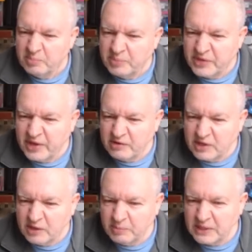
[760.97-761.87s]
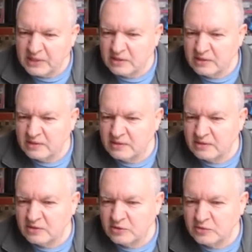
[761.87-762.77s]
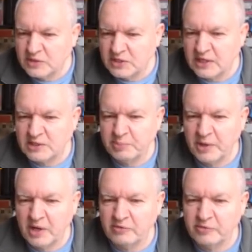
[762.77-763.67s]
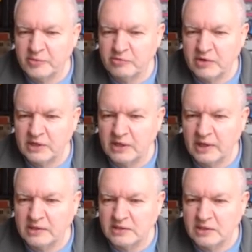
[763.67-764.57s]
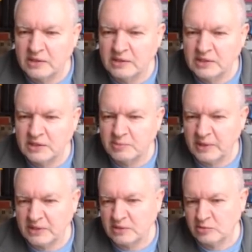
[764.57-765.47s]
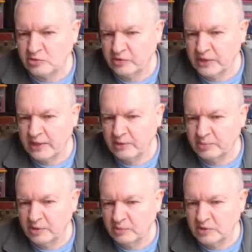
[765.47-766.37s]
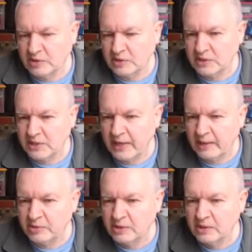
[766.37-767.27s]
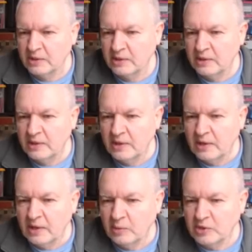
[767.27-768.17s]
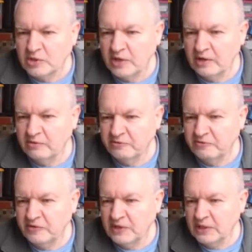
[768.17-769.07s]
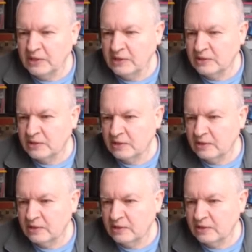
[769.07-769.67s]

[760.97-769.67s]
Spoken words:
But they're a little bit sort of set apart from the regulator, and these capacitors which are on the output, which is the tab, which then feed